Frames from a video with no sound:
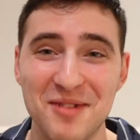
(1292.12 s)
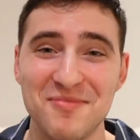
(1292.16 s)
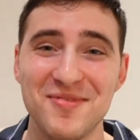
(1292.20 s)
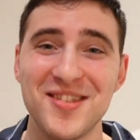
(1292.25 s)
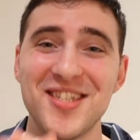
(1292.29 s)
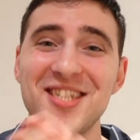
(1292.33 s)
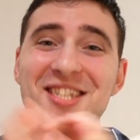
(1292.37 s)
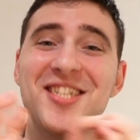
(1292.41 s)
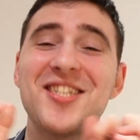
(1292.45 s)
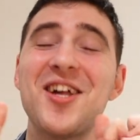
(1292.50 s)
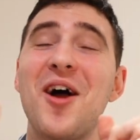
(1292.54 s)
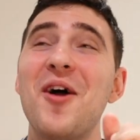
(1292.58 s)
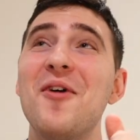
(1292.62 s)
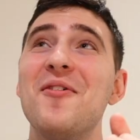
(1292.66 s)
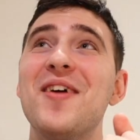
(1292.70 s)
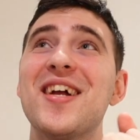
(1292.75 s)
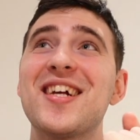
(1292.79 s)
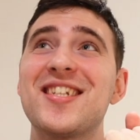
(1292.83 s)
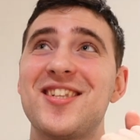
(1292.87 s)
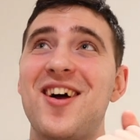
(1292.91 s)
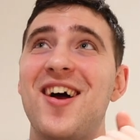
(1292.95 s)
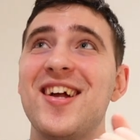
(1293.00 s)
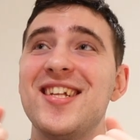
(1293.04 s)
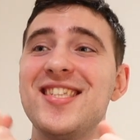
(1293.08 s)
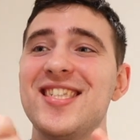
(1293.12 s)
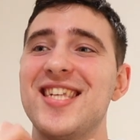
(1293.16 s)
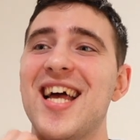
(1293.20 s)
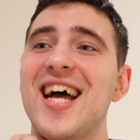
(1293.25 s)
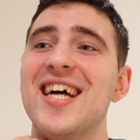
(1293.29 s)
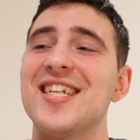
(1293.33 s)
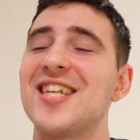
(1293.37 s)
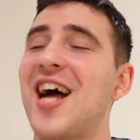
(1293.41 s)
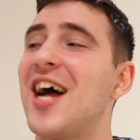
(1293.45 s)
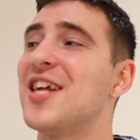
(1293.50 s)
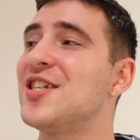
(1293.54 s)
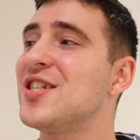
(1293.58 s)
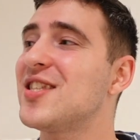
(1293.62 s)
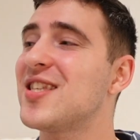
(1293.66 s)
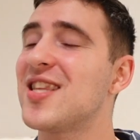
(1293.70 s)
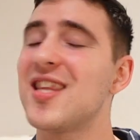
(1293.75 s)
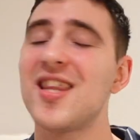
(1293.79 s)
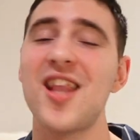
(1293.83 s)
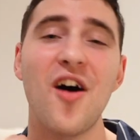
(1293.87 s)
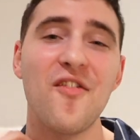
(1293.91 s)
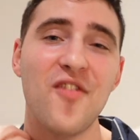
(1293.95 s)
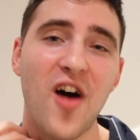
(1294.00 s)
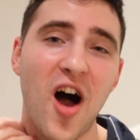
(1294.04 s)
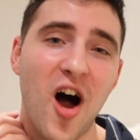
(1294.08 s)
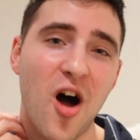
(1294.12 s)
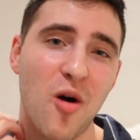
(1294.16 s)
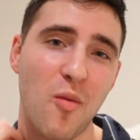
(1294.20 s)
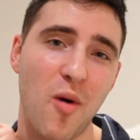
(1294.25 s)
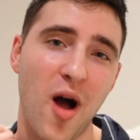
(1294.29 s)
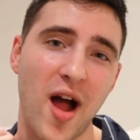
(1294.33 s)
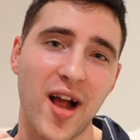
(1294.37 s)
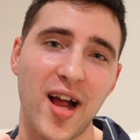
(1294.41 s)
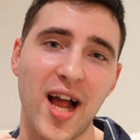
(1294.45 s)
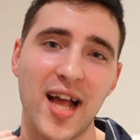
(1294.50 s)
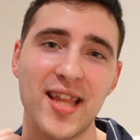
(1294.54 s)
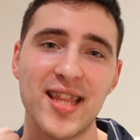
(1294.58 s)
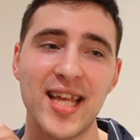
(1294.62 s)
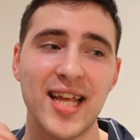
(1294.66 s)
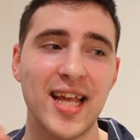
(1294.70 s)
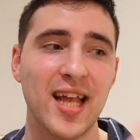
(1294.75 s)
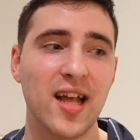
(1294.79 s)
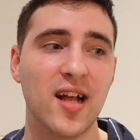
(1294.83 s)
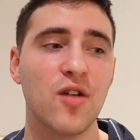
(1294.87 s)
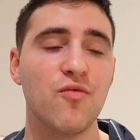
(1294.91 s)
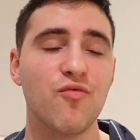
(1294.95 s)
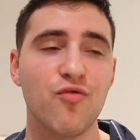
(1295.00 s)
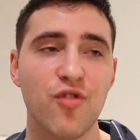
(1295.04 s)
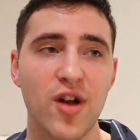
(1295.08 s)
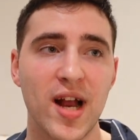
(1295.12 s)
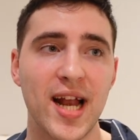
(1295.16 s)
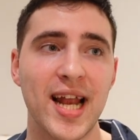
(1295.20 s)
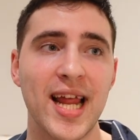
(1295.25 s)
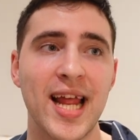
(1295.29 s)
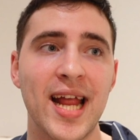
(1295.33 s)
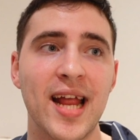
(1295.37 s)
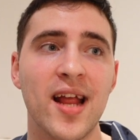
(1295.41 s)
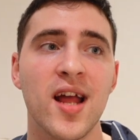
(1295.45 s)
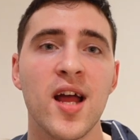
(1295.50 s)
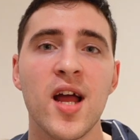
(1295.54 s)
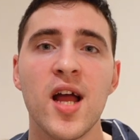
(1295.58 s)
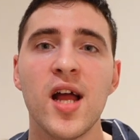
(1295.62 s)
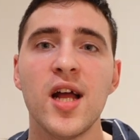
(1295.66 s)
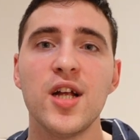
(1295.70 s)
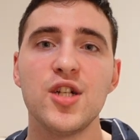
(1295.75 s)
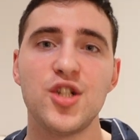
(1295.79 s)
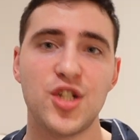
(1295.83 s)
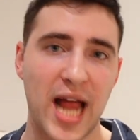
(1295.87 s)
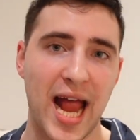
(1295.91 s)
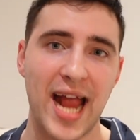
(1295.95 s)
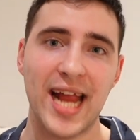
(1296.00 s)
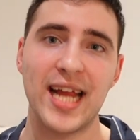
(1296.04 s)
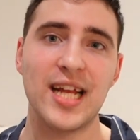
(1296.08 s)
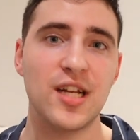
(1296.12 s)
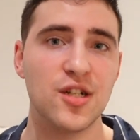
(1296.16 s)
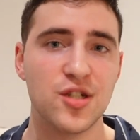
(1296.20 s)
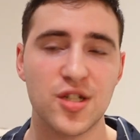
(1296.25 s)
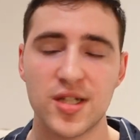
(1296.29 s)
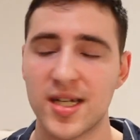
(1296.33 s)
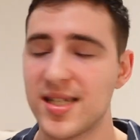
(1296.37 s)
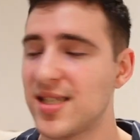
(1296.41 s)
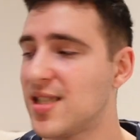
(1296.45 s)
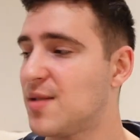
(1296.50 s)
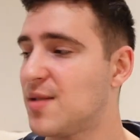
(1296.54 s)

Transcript: I'm so excited. I just love artwork. I think it can really change a